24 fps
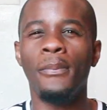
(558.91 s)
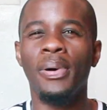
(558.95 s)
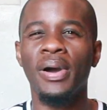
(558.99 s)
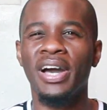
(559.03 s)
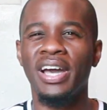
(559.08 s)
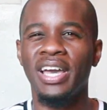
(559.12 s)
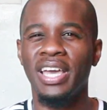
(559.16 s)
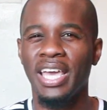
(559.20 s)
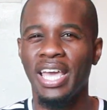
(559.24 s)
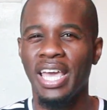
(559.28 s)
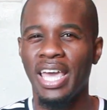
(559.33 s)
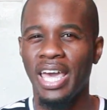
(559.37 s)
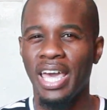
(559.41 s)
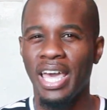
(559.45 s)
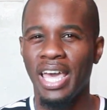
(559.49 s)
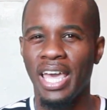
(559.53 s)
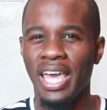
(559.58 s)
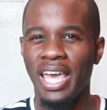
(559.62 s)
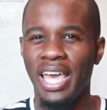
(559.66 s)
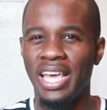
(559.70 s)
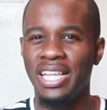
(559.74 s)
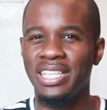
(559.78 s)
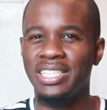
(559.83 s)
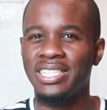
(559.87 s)
But
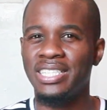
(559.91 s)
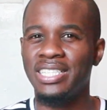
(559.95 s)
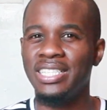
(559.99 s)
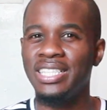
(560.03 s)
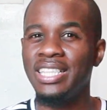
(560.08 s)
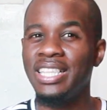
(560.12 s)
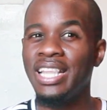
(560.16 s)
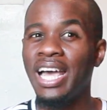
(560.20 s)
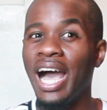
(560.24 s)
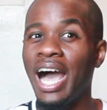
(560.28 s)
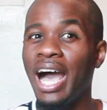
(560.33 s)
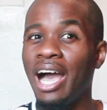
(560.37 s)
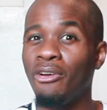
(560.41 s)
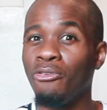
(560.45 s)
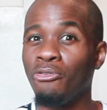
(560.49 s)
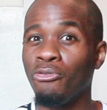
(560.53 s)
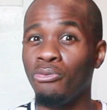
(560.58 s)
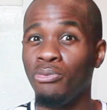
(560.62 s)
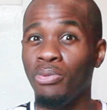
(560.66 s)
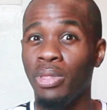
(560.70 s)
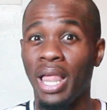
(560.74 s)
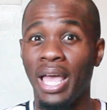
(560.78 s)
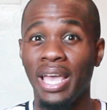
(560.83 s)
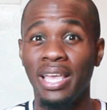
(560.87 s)
it's not
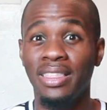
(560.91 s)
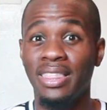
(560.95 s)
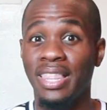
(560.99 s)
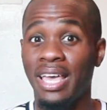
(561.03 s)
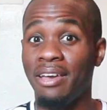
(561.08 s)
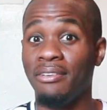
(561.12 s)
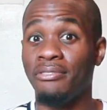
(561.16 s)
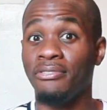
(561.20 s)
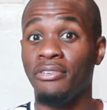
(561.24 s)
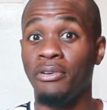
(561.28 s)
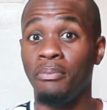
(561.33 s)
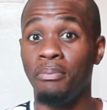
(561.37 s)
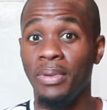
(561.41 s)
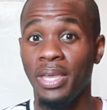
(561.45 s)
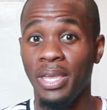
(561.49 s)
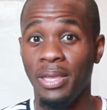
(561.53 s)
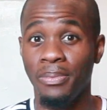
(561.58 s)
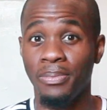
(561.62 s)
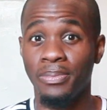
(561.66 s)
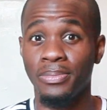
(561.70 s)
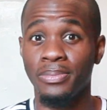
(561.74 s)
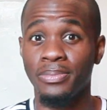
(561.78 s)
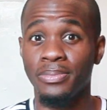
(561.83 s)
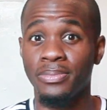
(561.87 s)
like that for me.
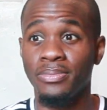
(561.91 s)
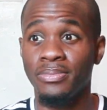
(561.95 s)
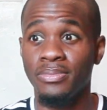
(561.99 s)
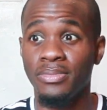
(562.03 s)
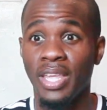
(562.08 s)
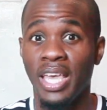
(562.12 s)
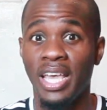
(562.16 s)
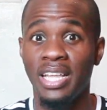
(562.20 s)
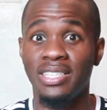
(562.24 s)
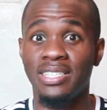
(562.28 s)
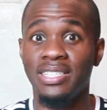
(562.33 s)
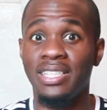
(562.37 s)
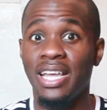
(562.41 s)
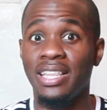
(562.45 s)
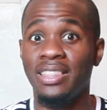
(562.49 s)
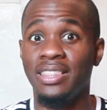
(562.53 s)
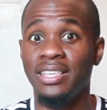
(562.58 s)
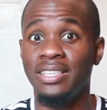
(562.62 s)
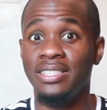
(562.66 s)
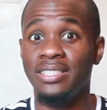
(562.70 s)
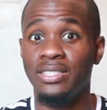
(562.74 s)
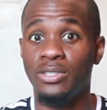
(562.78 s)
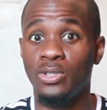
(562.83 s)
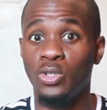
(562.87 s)
It's not
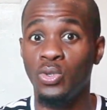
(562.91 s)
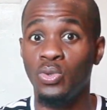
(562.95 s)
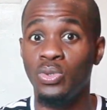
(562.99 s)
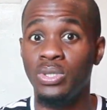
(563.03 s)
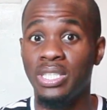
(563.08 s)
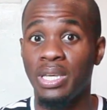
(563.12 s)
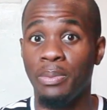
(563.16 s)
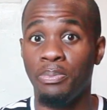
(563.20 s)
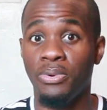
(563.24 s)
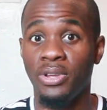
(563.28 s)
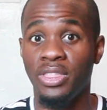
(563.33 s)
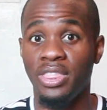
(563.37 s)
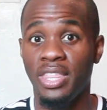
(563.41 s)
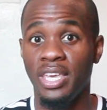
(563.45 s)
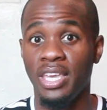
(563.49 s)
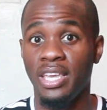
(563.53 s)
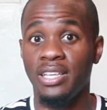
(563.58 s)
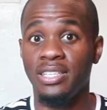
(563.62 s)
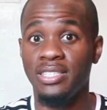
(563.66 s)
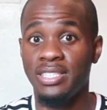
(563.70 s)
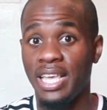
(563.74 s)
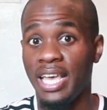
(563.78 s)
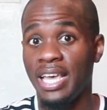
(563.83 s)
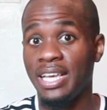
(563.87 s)
these two separate
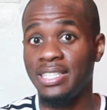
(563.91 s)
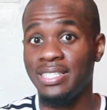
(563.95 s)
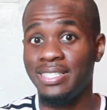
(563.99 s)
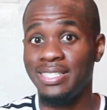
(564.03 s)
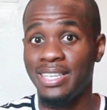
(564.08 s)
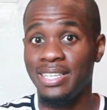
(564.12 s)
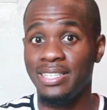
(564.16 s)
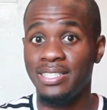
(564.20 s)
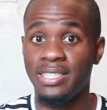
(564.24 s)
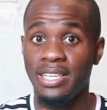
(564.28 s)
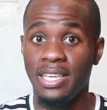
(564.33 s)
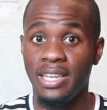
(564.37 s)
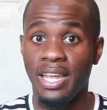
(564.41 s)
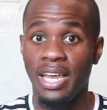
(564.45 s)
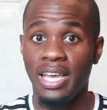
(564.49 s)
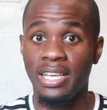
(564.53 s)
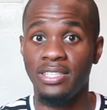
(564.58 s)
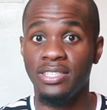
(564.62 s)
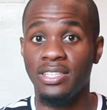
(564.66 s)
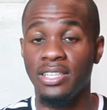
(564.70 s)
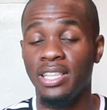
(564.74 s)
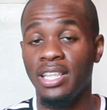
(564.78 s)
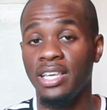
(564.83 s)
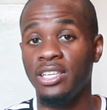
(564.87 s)
things that exist in
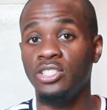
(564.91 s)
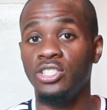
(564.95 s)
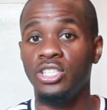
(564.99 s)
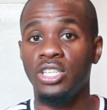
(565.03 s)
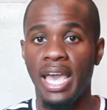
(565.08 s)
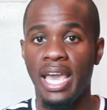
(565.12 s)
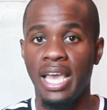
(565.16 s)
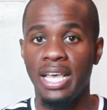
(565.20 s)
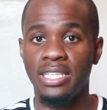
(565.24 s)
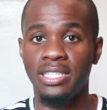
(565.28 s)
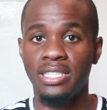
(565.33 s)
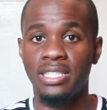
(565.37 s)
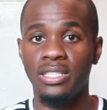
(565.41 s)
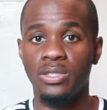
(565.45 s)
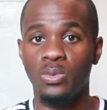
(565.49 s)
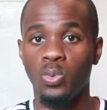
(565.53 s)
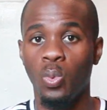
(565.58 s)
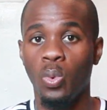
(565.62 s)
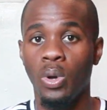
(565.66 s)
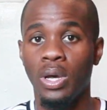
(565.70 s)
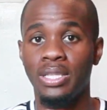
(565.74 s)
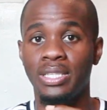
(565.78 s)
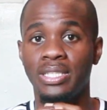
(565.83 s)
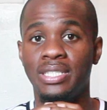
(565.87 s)
isolation. It's this
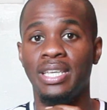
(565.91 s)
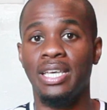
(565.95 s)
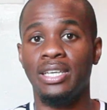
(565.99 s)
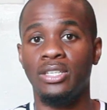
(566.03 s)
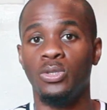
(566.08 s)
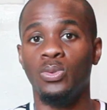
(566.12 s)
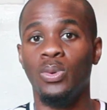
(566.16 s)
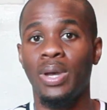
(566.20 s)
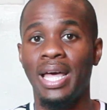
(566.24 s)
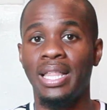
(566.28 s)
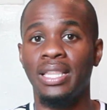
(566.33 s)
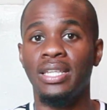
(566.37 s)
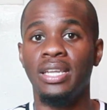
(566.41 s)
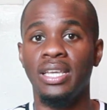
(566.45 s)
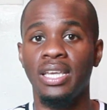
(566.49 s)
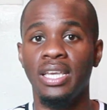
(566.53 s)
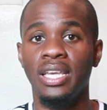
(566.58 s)
one sexuality.